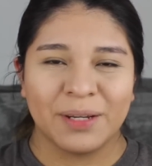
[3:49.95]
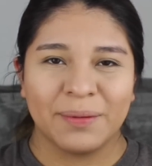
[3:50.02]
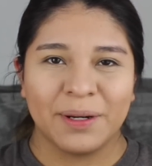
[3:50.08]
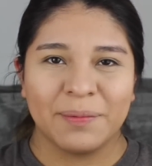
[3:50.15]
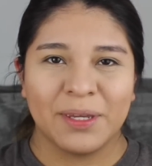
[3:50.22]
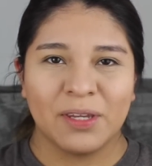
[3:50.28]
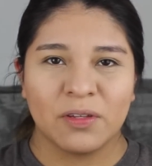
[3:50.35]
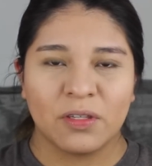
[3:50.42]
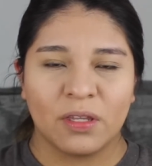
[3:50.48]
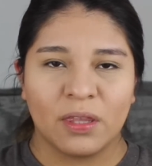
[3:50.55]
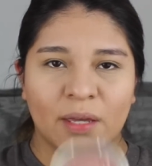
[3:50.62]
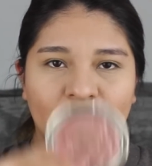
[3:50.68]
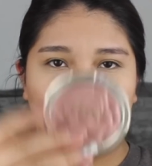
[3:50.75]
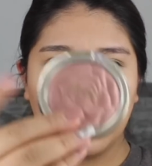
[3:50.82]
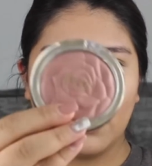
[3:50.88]
I'm going to be using
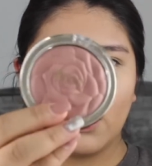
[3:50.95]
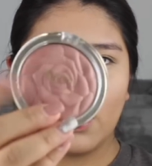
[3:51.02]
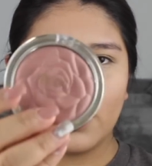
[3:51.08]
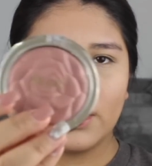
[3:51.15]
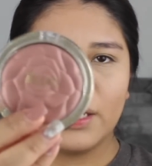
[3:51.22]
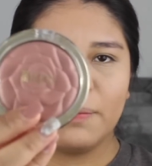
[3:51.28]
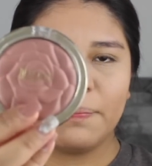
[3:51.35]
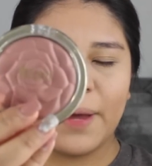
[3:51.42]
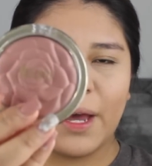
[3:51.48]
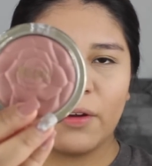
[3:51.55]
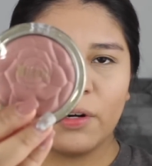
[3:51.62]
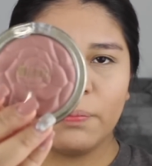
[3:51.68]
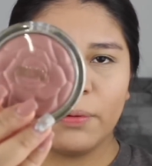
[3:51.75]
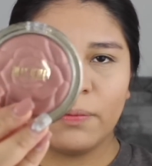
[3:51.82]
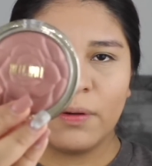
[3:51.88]
the Milani
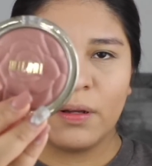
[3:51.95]
powder